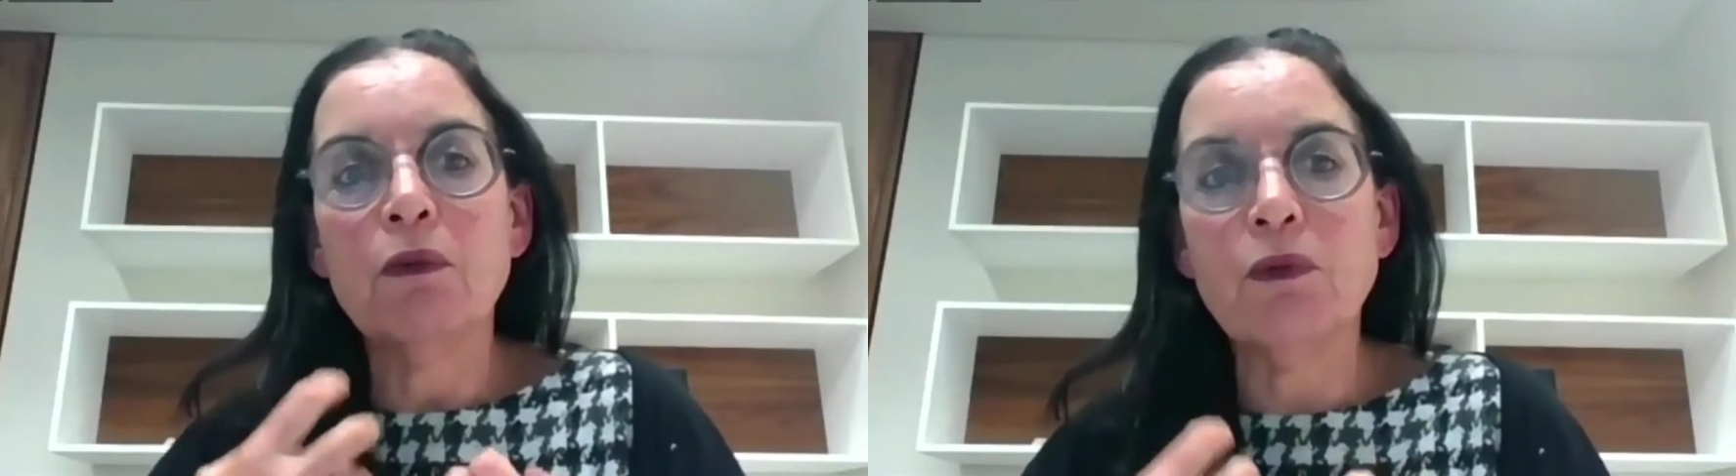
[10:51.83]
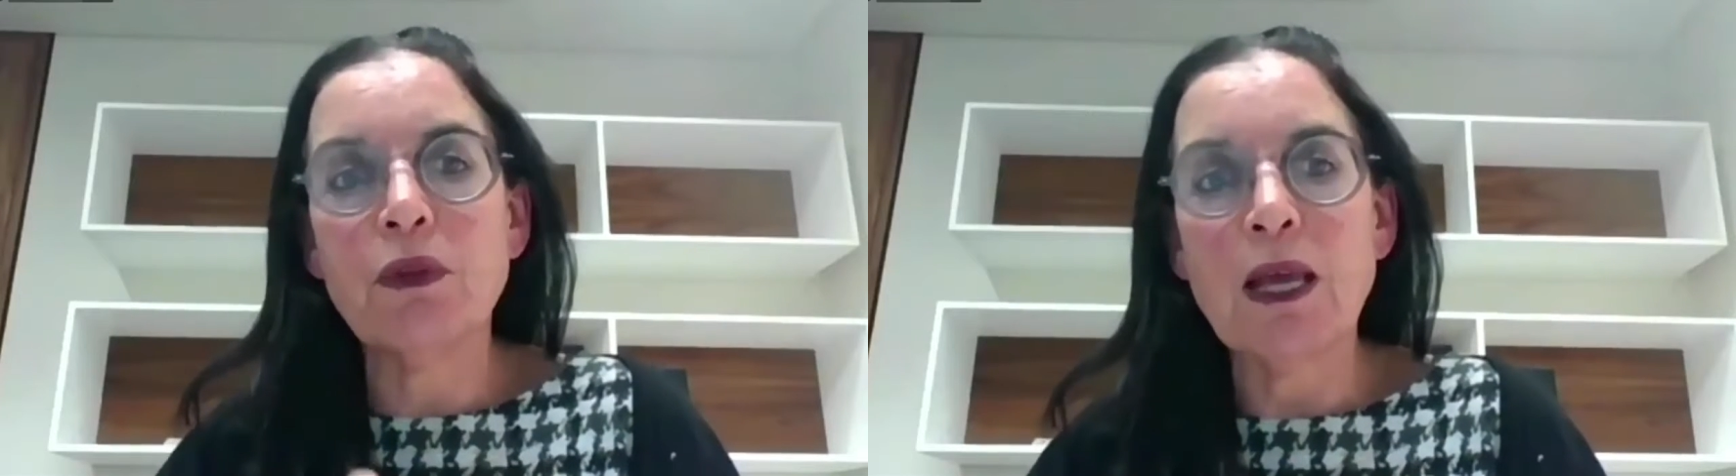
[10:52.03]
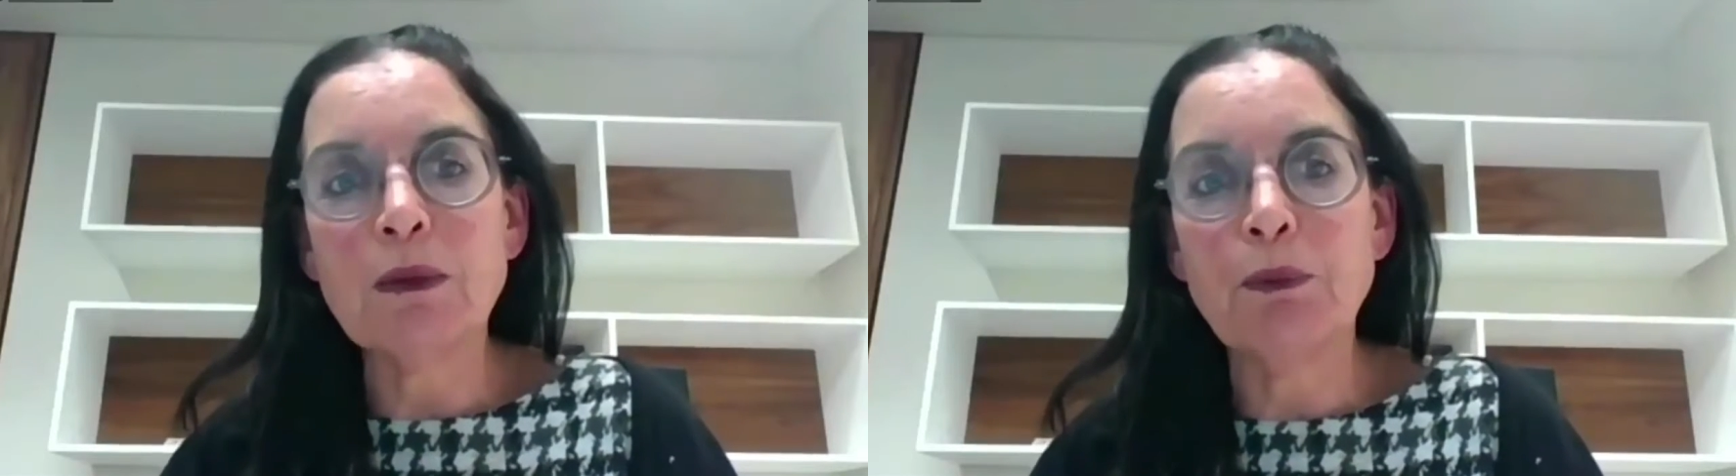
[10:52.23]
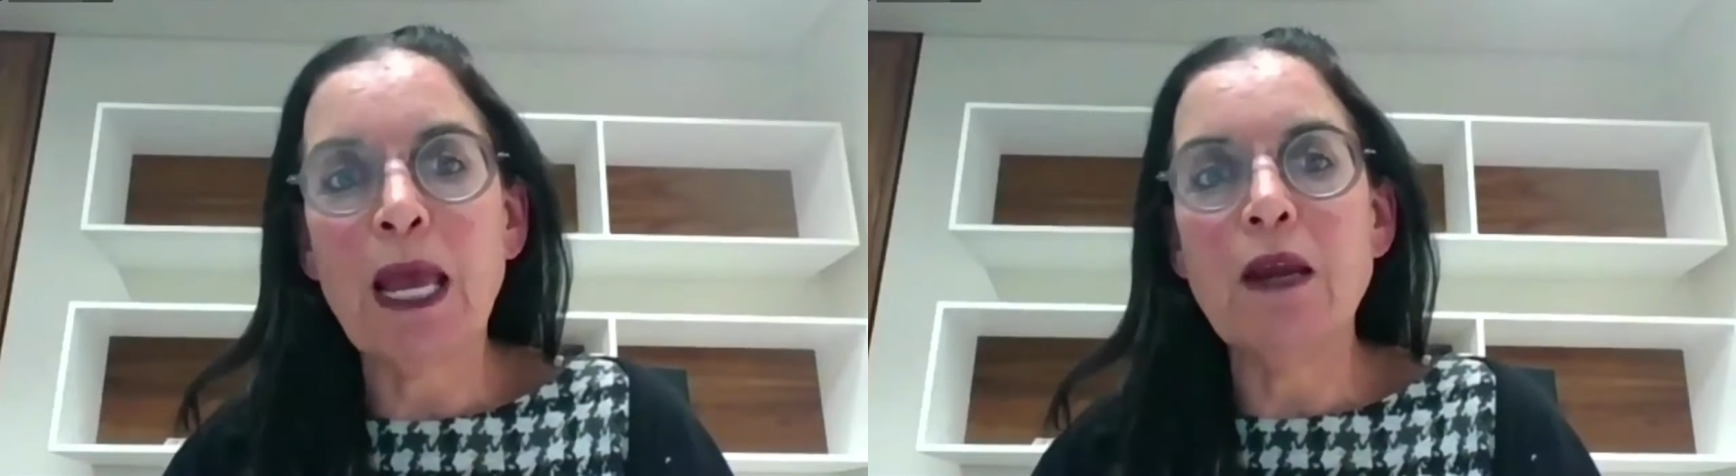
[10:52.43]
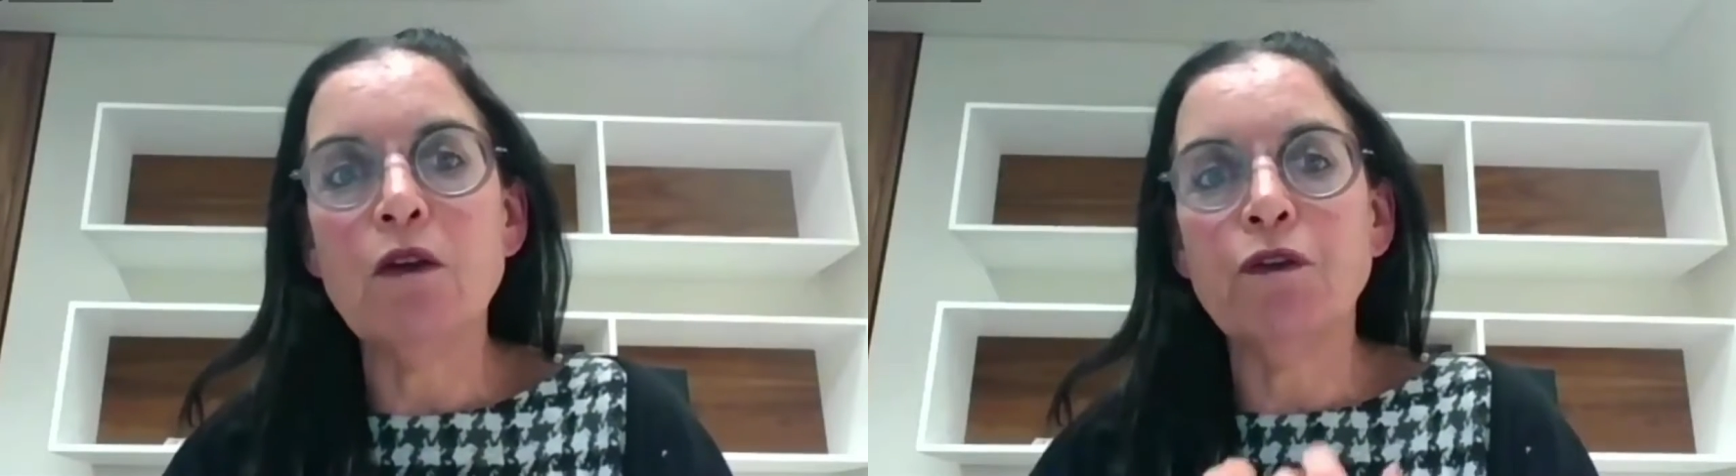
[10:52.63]
that
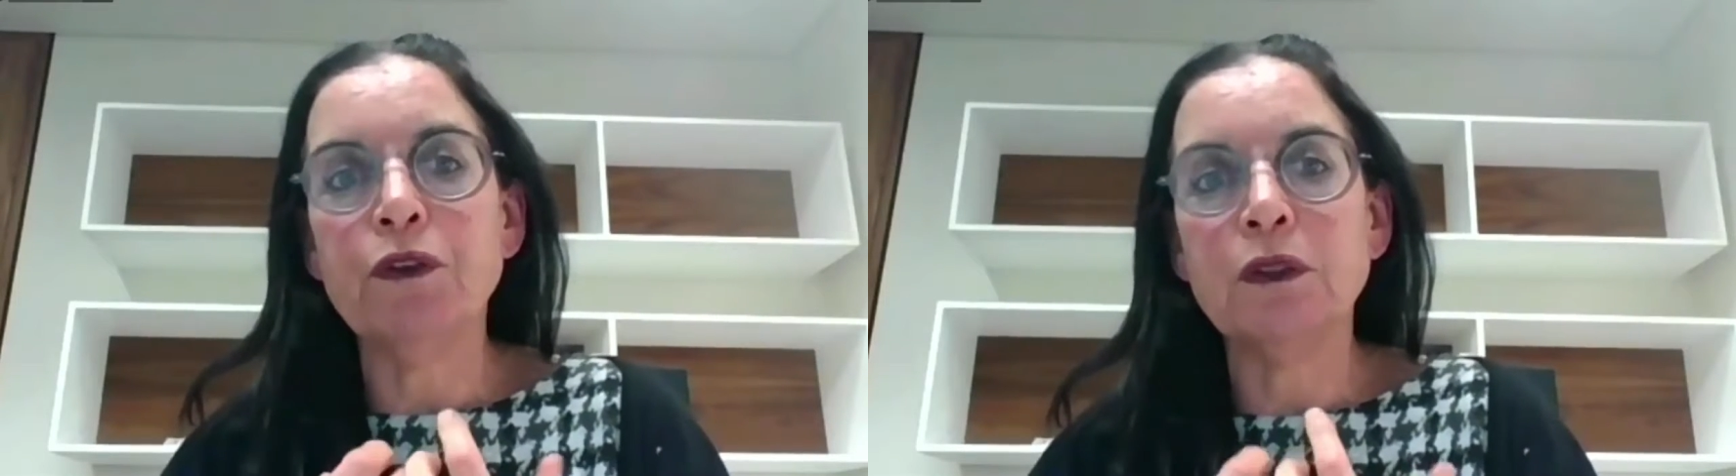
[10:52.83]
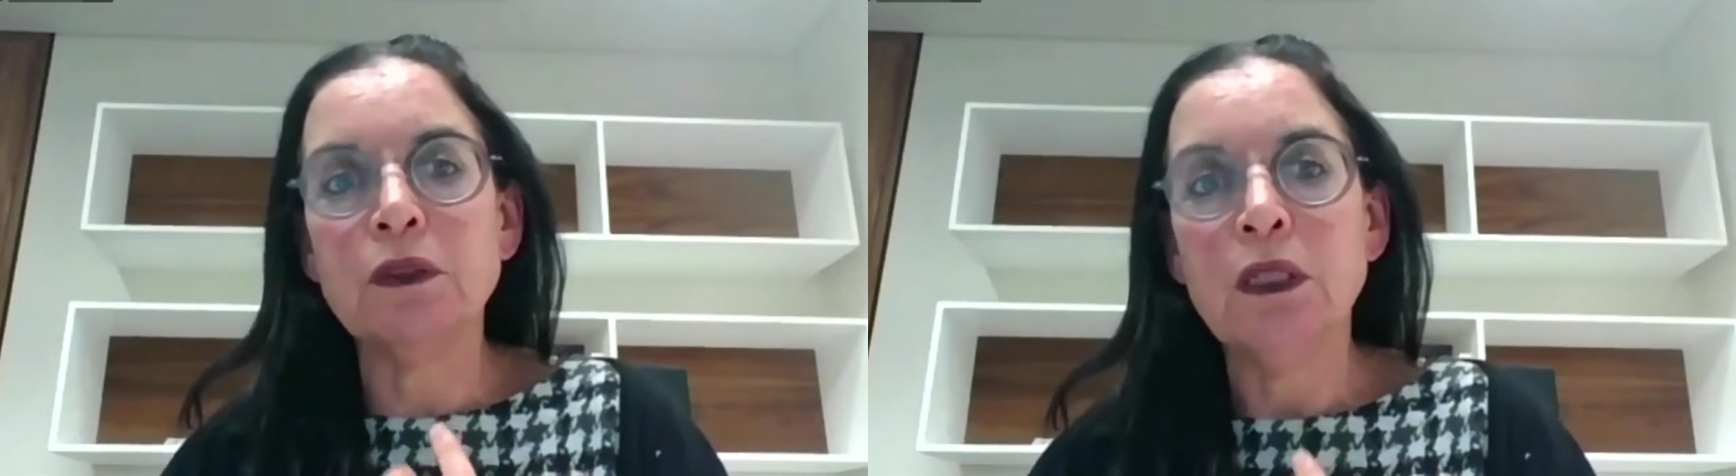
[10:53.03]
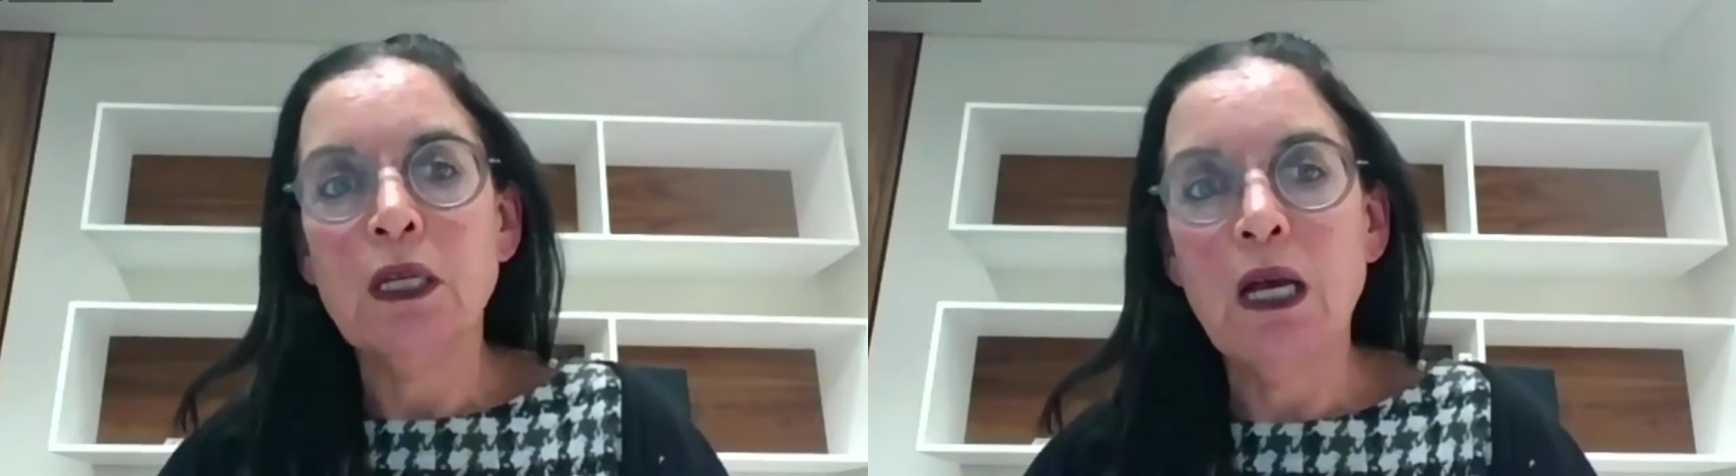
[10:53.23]
painful